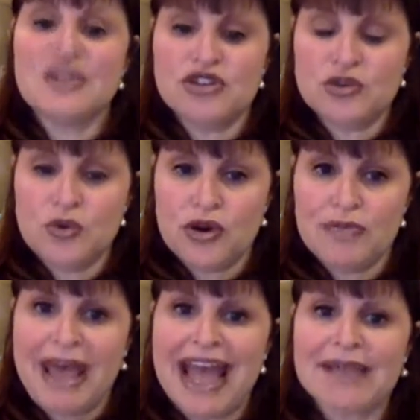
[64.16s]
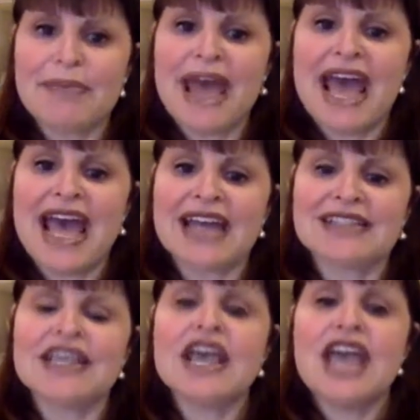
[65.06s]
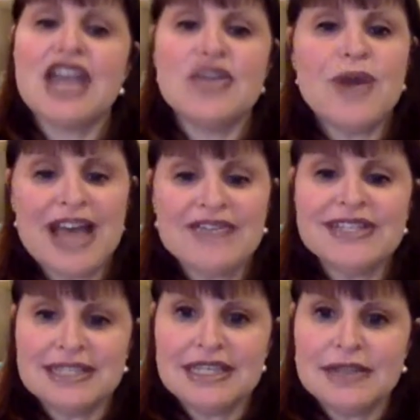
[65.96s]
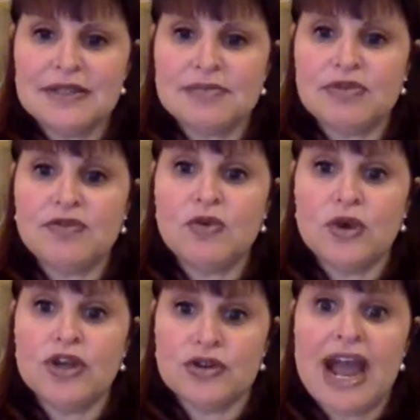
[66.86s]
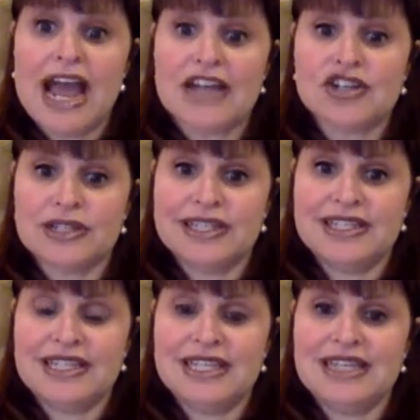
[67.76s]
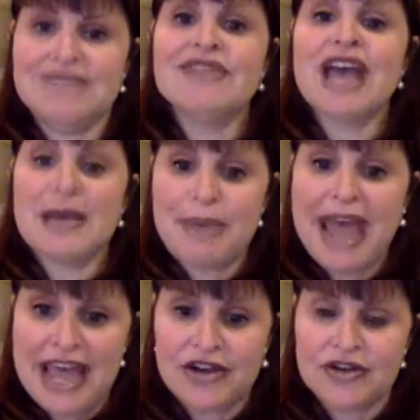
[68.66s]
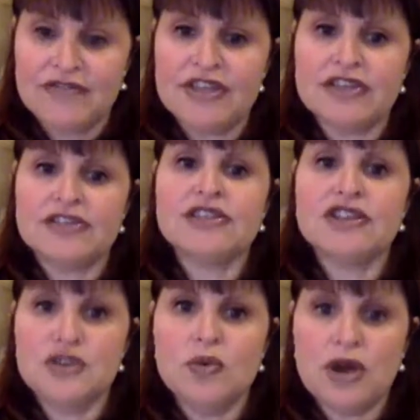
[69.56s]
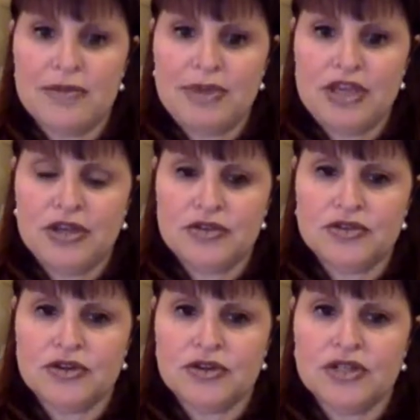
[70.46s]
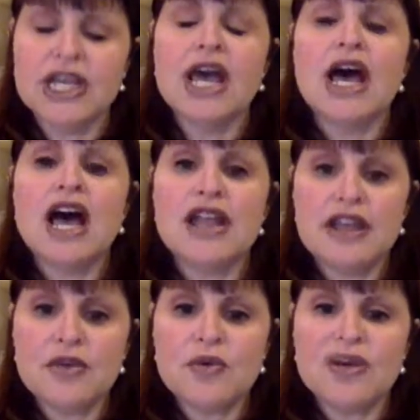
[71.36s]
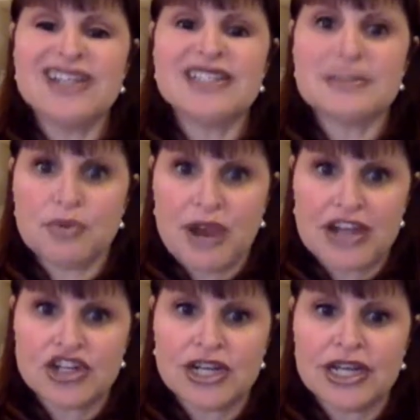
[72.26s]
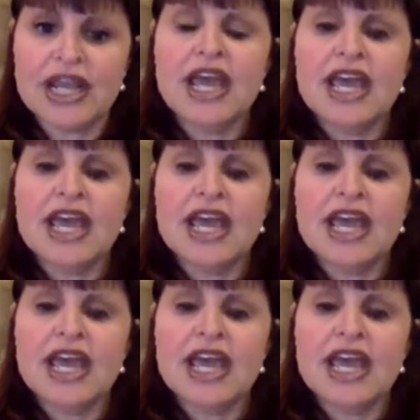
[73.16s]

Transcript: they're torn backpacks, and you haven't seen this before and you're actually seeing a pattern of this, then you want to be concerned. Another one is depression.